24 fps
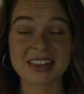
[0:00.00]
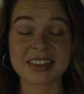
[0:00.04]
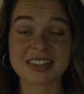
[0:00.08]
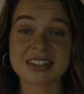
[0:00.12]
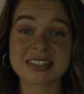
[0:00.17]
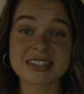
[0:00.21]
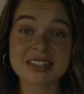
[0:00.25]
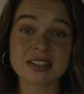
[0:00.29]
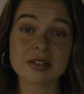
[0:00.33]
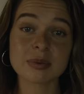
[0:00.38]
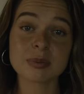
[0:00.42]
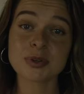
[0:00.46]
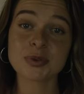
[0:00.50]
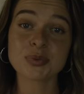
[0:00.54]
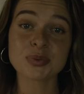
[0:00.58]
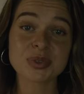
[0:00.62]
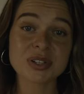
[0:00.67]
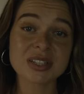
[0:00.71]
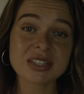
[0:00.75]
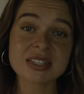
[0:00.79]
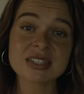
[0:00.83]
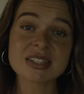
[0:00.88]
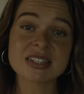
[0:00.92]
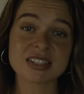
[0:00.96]
things that have been
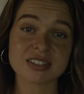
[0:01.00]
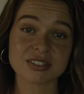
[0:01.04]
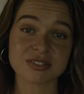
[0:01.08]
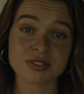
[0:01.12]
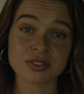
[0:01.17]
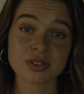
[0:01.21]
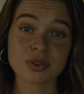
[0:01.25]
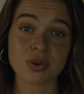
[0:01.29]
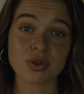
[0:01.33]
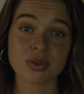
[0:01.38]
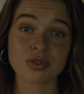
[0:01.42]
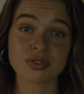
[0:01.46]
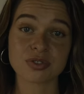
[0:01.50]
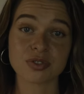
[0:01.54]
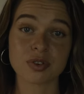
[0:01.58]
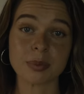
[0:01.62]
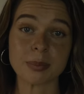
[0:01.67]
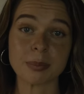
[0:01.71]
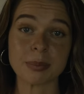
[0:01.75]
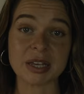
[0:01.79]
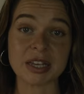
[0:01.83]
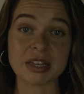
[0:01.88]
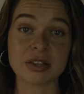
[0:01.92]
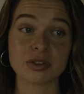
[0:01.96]
really difficult
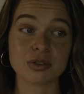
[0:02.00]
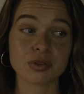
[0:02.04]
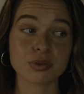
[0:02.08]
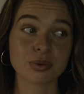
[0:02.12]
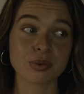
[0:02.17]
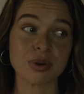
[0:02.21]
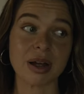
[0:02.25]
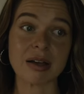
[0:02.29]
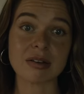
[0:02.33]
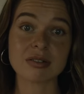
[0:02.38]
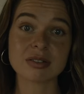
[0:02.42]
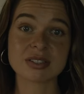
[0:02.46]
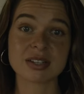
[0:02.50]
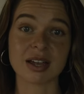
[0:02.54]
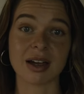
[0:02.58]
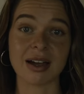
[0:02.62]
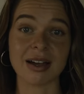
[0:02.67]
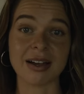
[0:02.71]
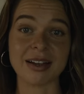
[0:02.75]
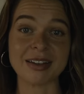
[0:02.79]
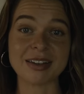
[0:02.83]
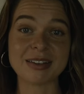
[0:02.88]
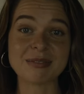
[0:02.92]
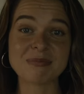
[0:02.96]
for me throughout
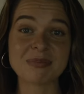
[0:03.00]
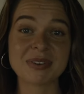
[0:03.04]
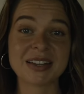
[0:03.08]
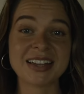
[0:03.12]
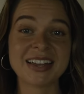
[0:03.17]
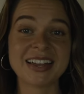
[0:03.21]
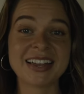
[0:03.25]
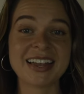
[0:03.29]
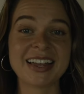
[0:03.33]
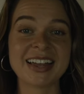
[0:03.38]
time.